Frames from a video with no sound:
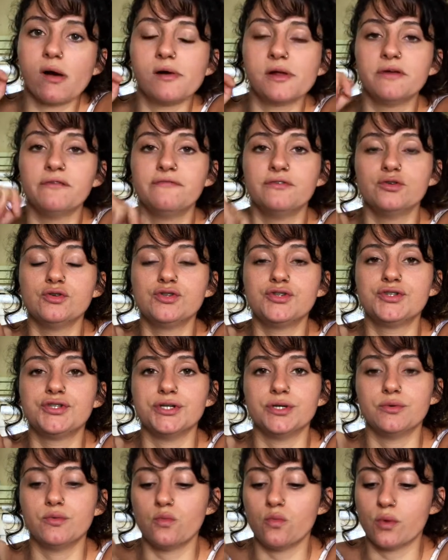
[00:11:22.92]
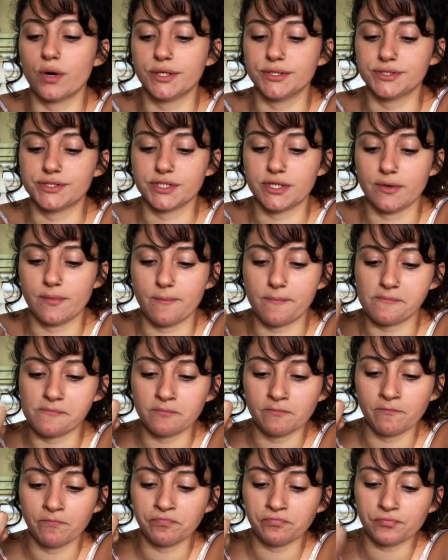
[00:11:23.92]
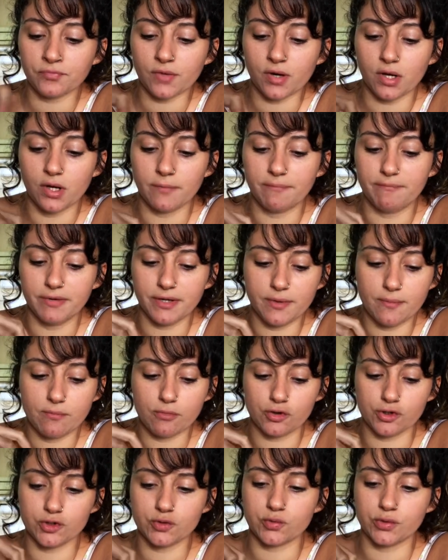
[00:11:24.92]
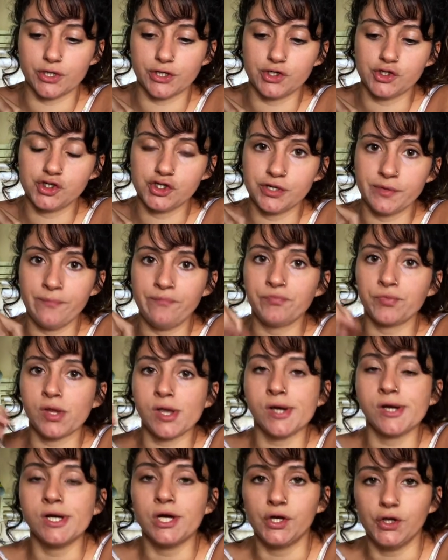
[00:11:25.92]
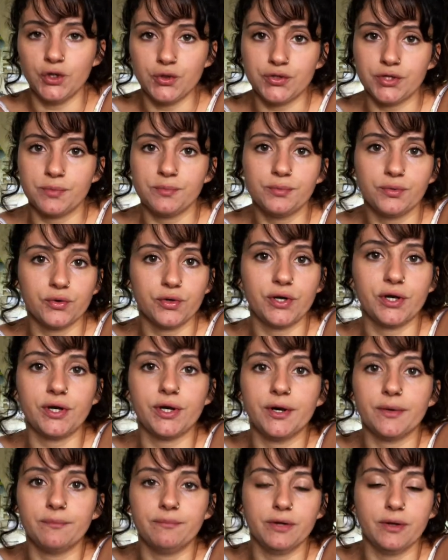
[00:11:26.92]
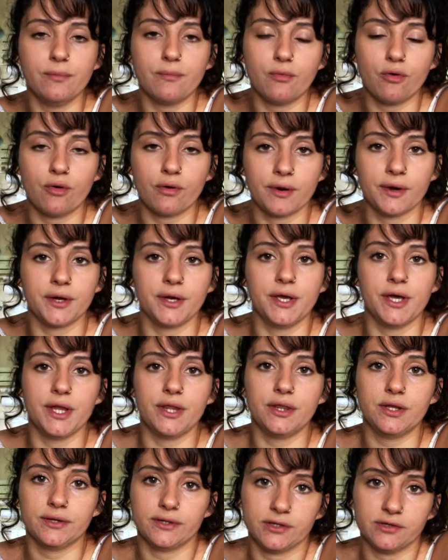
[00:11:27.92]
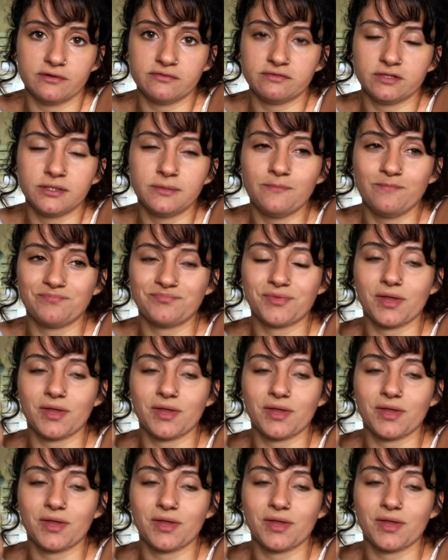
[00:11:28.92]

If you still want it a bit more crunchy, you can put it a bit more in the oven,